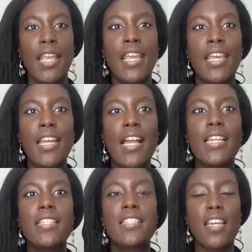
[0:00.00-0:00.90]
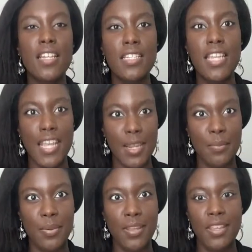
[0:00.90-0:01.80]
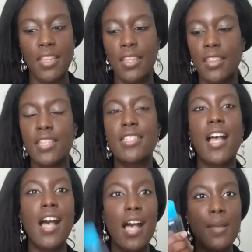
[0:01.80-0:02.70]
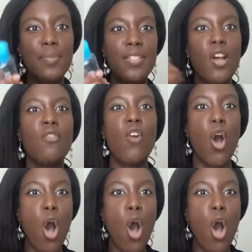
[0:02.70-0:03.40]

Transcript: and I duct tape the tops of